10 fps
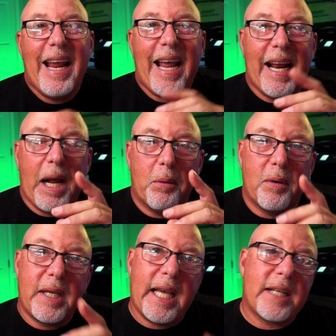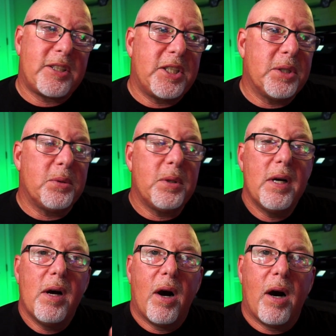And I will catch you
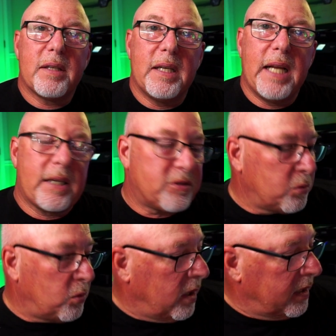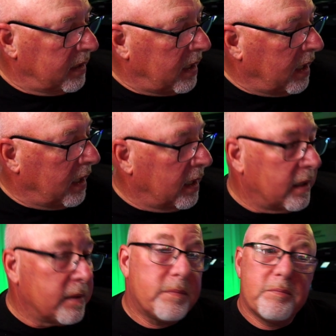on the next one.
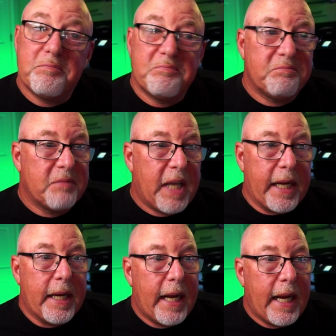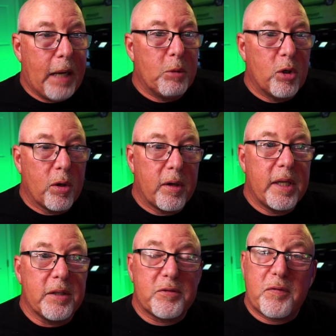Uh, hey, Ham Alert
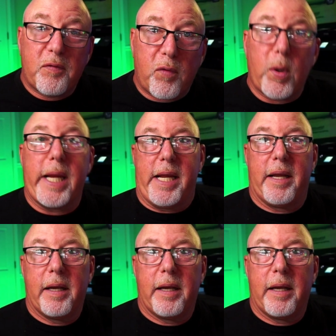is free.